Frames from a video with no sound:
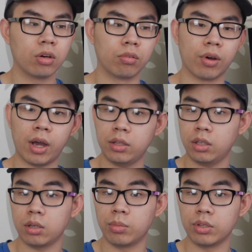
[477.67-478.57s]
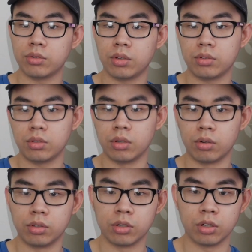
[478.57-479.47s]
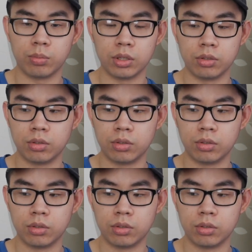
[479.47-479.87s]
with high ticket business you know you could be